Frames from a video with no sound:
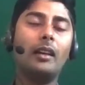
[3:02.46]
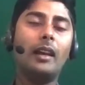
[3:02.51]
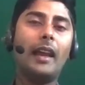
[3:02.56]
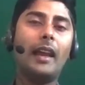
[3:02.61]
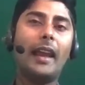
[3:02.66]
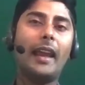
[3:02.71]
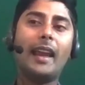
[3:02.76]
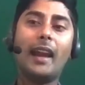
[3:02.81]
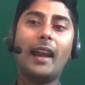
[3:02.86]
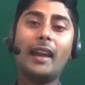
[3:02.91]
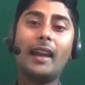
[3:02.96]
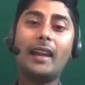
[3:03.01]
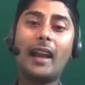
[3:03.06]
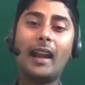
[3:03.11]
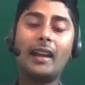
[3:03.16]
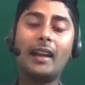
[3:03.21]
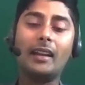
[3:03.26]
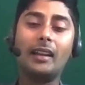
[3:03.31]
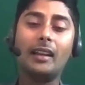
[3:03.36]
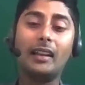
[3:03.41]
AI
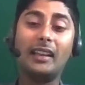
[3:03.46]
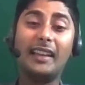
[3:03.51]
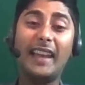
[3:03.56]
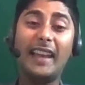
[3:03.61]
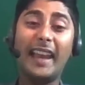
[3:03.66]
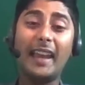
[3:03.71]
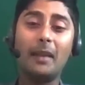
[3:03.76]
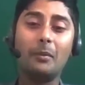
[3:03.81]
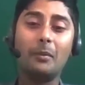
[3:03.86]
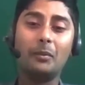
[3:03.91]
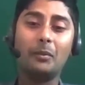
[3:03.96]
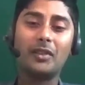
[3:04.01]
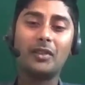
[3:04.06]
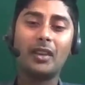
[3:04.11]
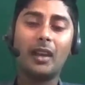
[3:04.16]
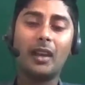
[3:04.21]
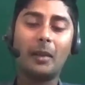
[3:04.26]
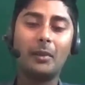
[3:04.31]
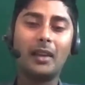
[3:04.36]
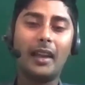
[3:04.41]
and games.
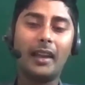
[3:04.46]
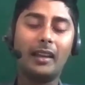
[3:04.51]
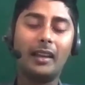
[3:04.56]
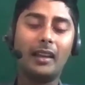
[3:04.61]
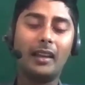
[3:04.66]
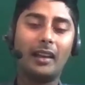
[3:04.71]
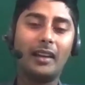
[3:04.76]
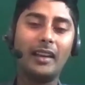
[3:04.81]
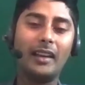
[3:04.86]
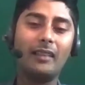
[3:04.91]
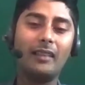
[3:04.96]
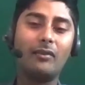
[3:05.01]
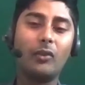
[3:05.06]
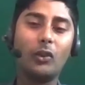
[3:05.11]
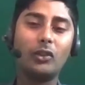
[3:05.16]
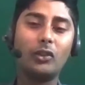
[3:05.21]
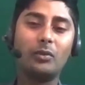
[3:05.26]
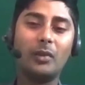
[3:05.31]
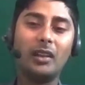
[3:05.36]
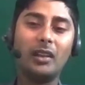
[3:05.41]
I mean, like
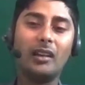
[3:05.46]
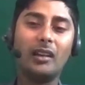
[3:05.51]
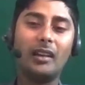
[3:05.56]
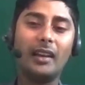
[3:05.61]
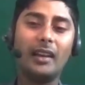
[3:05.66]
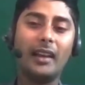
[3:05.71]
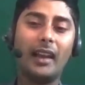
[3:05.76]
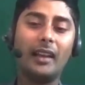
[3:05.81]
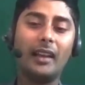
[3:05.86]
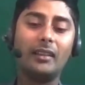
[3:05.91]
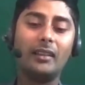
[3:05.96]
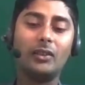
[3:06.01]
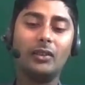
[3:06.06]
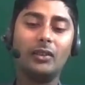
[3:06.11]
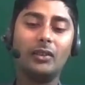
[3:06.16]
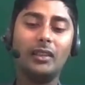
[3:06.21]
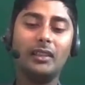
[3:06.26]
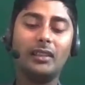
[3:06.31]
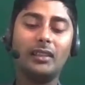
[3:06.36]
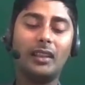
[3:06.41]
reinforcement learning. And so
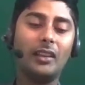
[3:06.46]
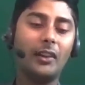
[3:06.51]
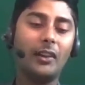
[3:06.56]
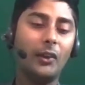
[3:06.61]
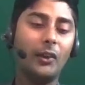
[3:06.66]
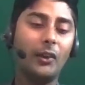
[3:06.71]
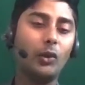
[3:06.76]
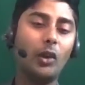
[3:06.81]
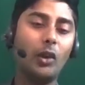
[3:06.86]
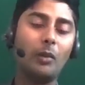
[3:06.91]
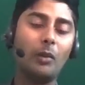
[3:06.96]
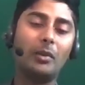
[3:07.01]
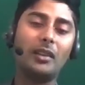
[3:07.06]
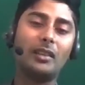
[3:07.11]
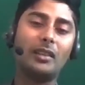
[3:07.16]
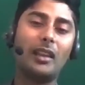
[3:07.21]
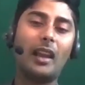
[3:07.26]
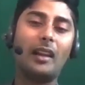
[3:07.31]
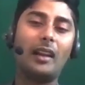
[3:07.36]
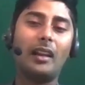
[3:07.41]
these are the new topics
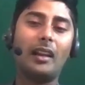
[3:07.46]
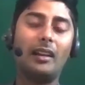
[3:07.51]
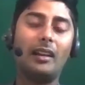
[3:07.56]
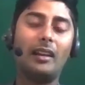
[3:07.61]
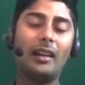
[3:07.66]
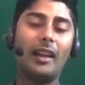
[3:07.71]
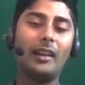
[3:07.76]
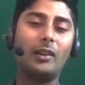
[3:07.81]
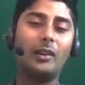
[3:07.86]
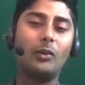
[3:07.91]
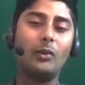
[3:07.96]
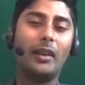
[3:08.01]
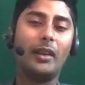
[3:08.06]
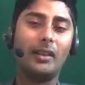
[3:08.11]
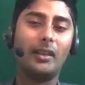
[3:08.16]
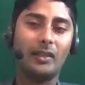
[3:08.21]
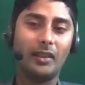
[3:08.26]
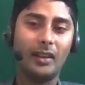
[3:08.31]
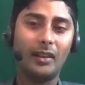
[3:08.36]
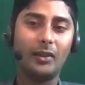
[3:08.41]
that I'd like to
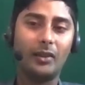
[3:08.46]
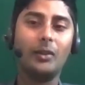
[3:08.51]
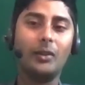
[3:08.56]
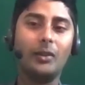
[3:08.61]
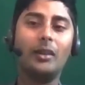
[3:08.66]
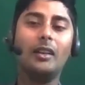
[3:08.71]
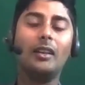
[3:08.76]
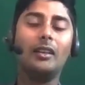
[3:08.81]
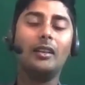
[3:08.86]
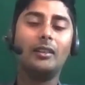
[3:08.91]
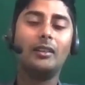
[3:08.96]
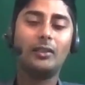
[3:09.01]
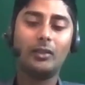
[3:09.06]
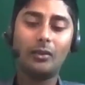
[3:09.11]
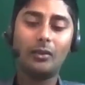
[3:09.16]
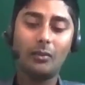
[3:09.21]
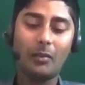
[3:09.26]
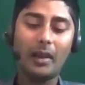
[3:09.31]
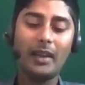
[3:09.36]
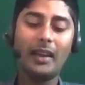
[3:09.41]
venture into.
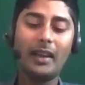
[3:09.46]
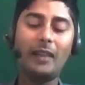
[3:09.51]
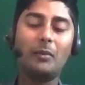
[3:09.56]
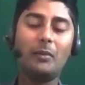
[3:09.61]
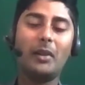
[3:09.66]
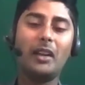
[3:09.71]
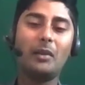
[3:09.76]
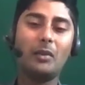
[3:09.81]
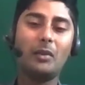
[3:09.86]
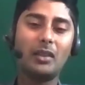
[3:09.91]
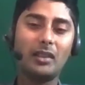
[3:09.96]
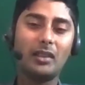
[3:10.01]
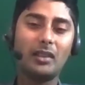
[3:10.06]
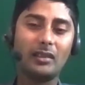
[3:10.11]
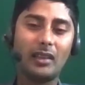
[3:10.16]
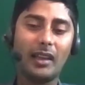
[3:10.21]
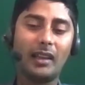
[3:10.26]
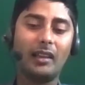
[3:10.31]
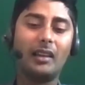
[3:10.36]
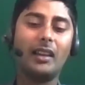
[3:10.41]
So my day pretty much is
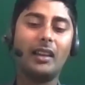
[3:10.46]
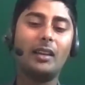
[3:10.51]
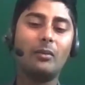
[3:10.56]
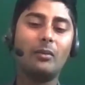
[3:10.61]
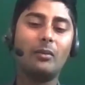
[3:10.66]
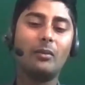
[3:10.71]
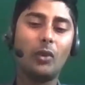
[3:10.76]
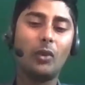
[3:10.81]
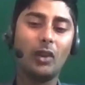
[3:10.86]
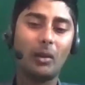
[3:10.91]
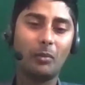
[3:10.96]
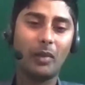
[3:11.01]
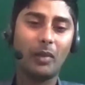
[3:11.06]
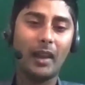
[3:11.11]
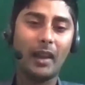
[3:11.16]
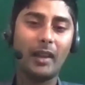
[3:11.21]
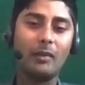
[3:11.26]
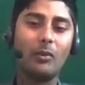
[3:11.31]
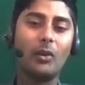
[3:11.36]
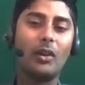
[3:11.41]
like read more,
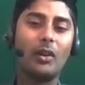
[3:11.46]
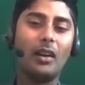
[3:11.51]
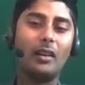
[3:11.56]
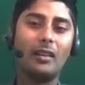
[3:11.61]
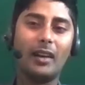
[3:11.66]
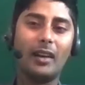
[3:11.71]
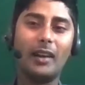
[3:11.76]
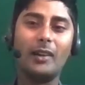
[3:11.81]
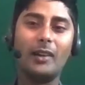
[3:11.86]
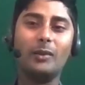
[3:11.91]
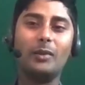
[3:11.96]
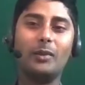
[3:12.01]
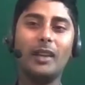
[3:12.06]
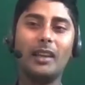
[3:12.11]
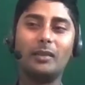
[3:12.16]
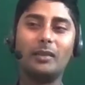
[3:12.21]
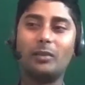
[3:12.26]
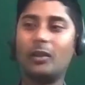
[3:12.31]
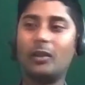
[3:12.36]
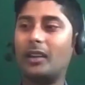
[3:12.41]
apply more, and try to be
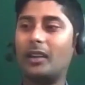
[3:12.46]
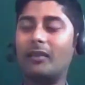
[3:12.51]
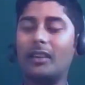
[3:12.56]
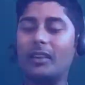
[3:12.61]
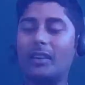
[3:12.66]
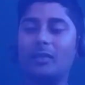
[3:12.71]
as productive as